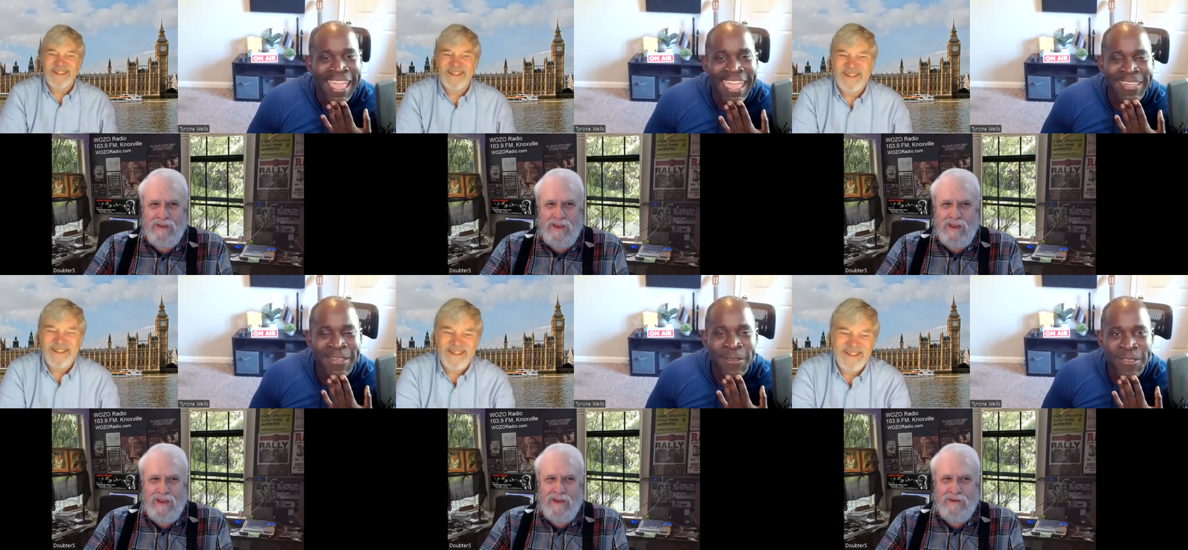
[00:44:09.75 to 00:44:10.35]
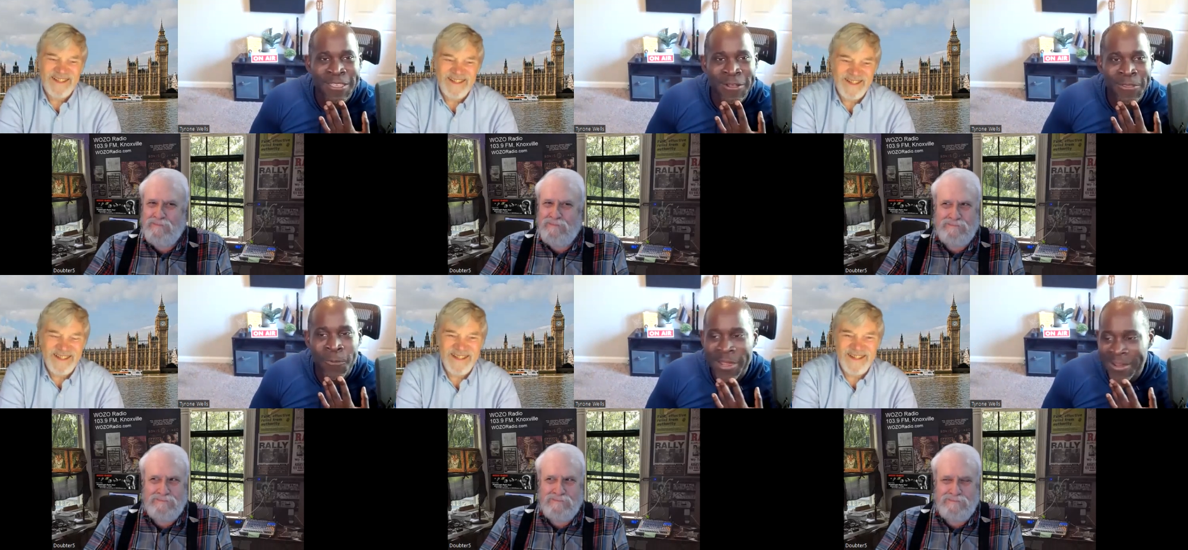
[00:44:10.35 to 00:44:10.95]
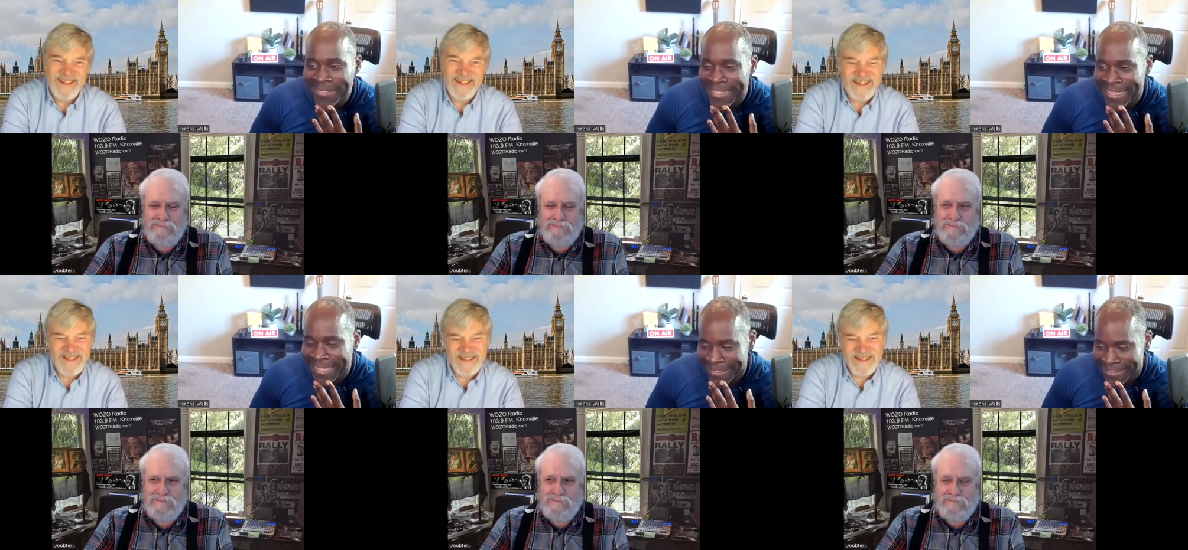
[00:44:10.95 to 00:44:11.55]
Speaker 1: And you know the weird
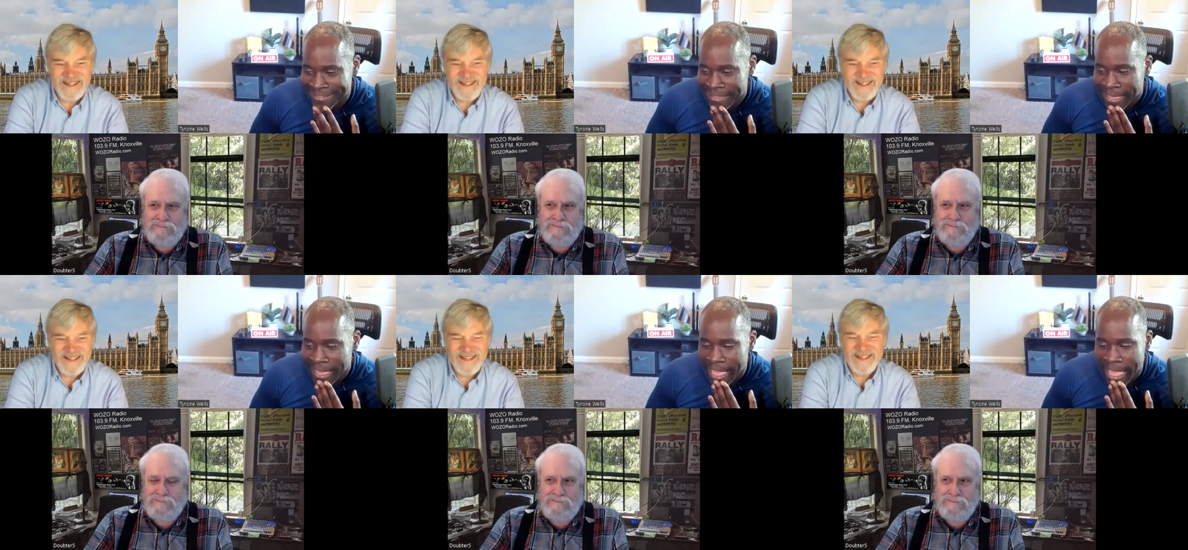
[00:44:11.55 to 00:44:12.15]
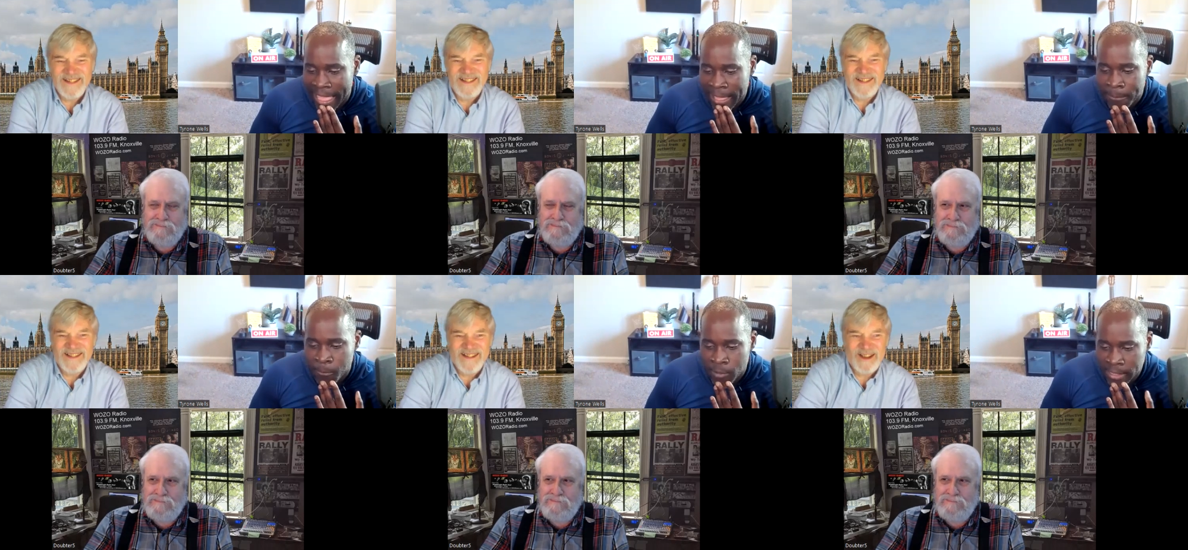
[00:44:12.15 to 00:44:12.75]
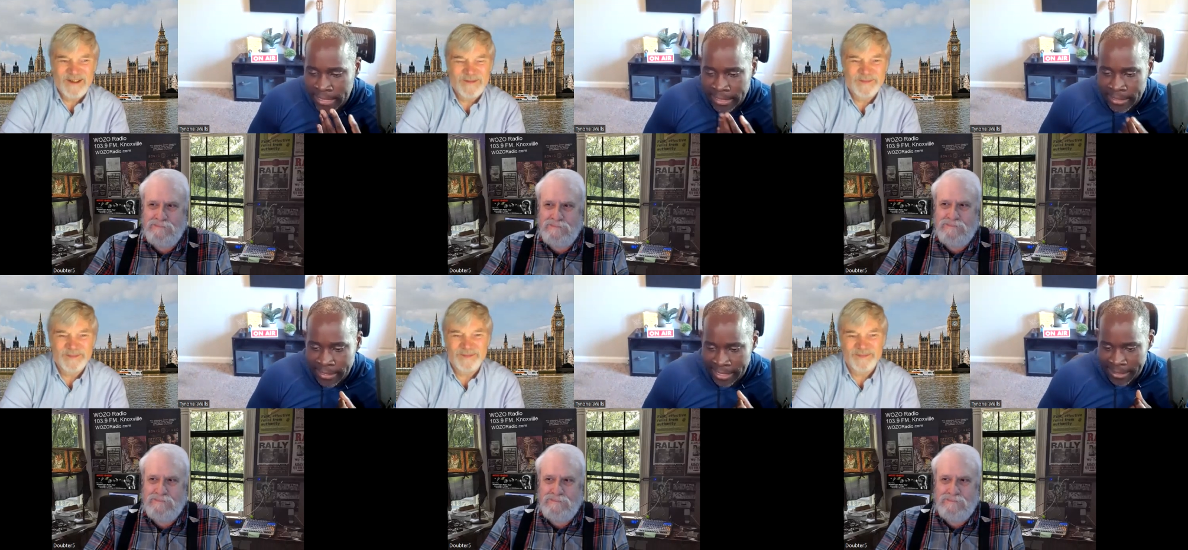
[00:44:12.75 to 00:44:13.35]
thing is, I am willing
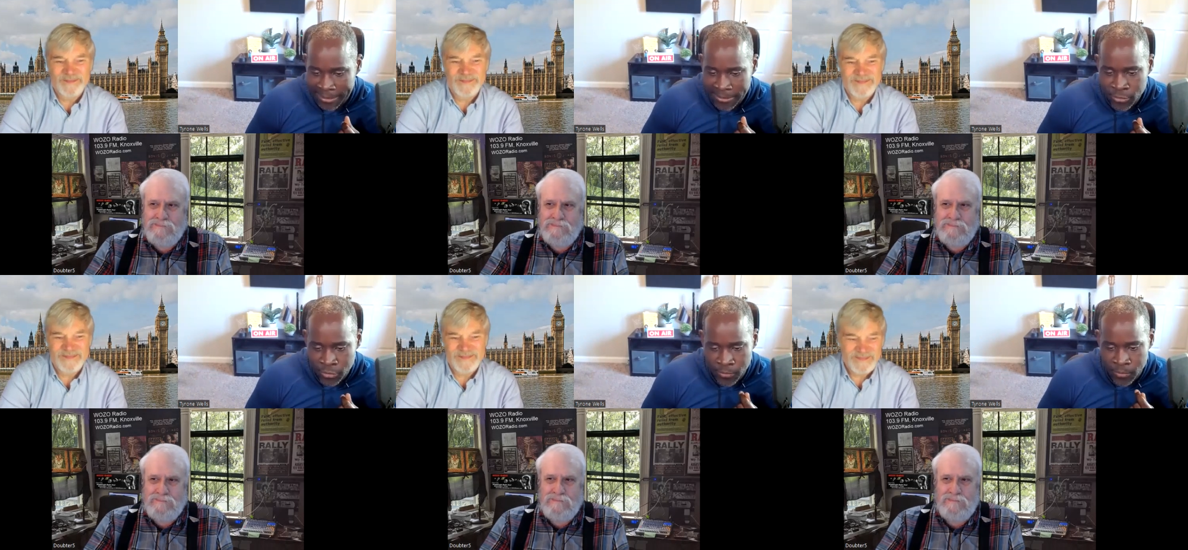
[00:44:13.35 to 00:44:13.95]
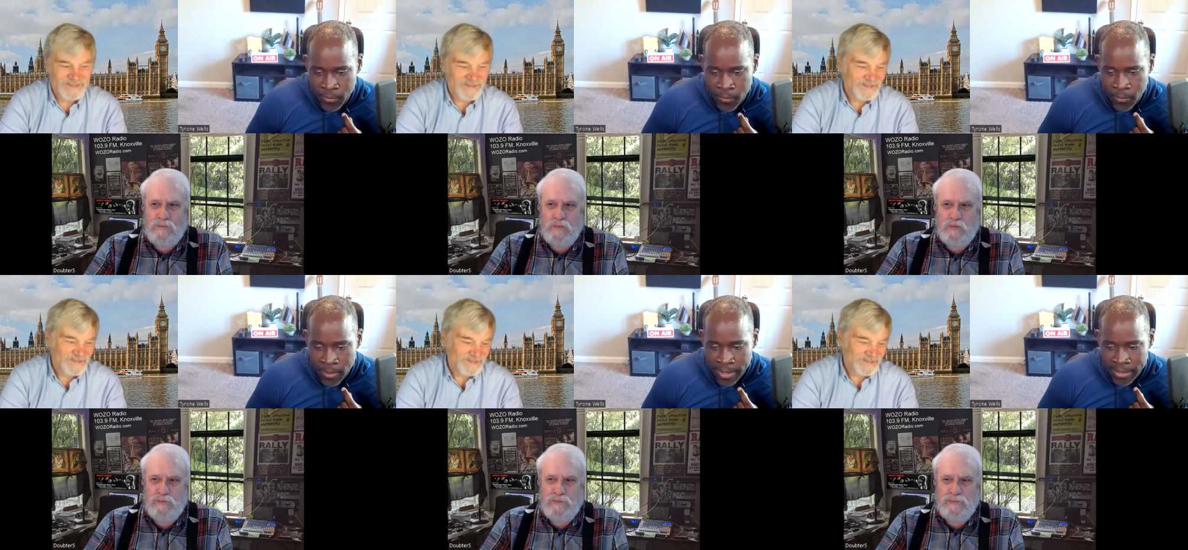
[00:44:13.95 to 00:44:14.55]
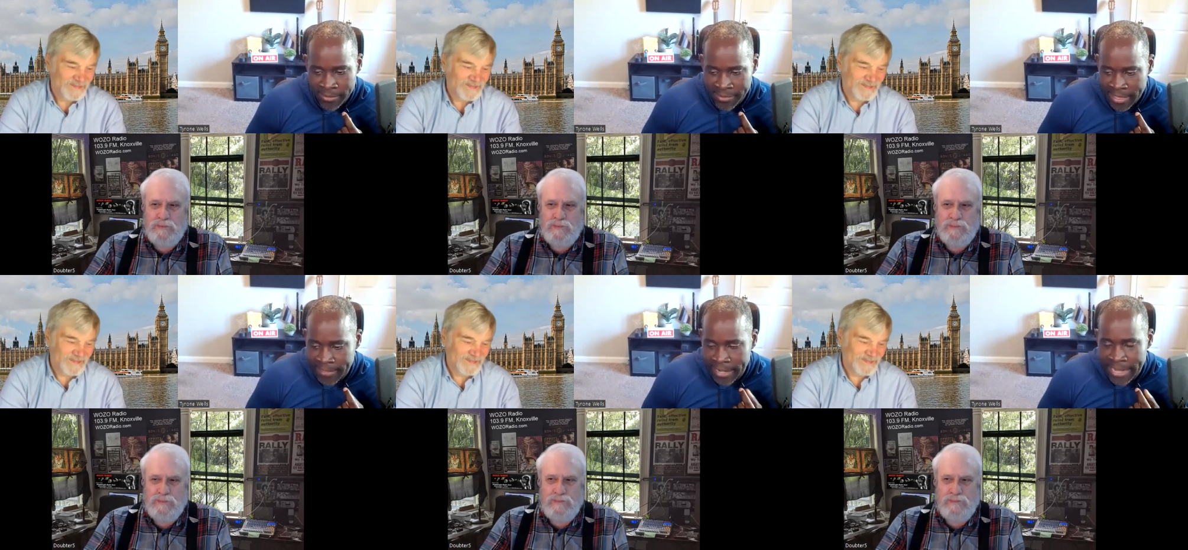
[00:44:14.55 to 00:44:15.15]
to
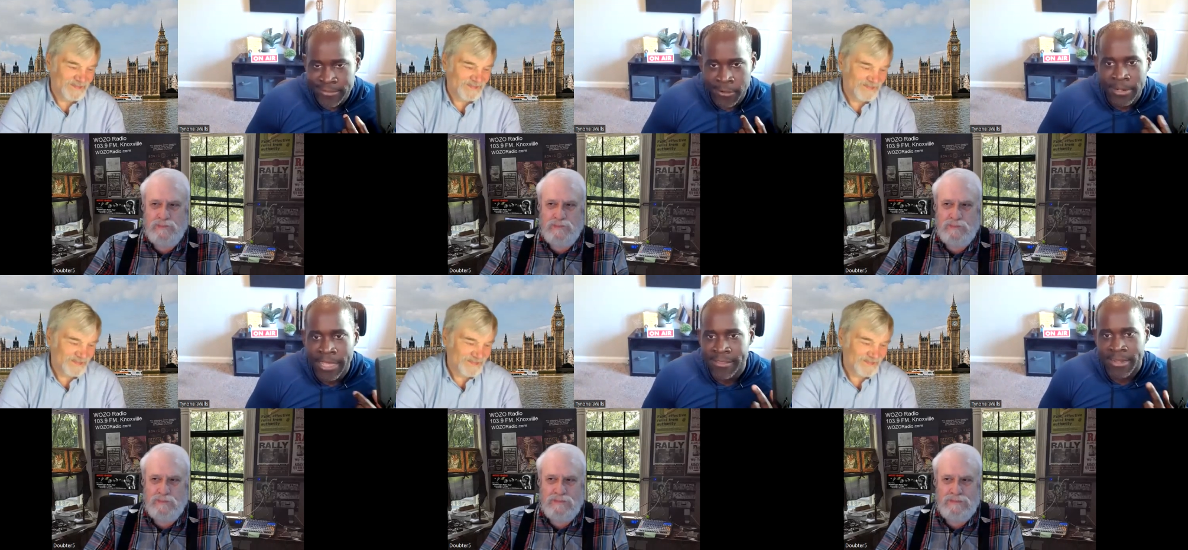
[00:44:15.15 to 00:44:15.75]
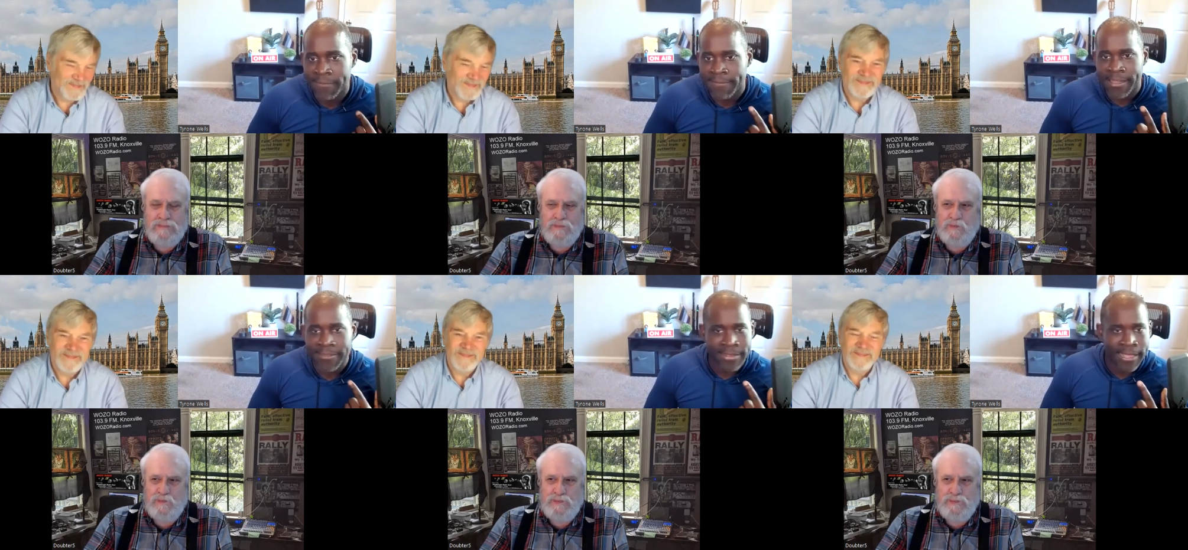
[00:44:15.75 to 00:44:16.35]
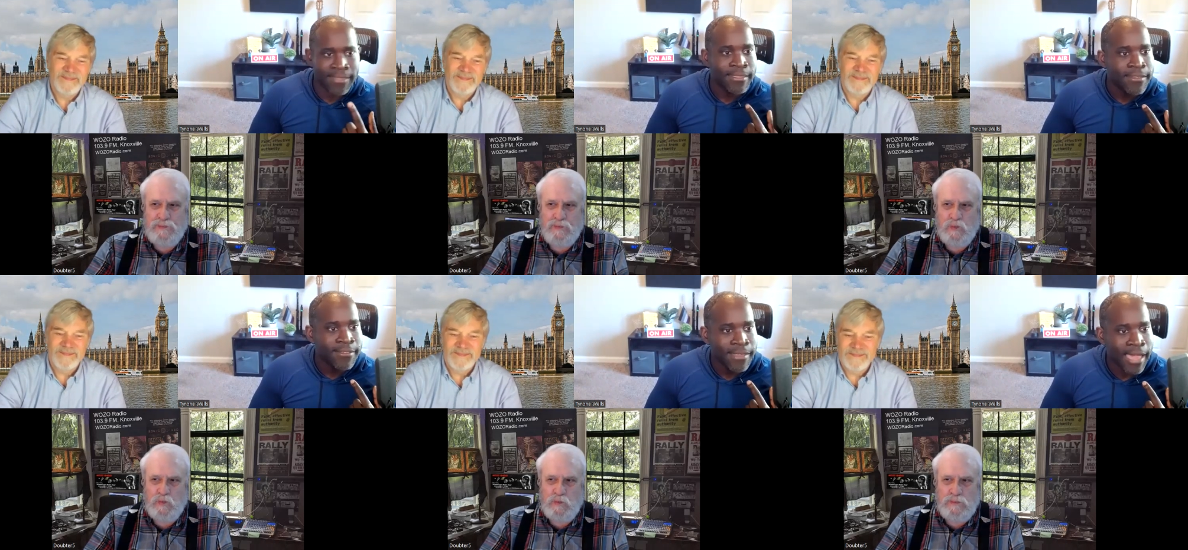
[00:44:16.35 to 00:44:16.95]
say that I don't identify as an atheist.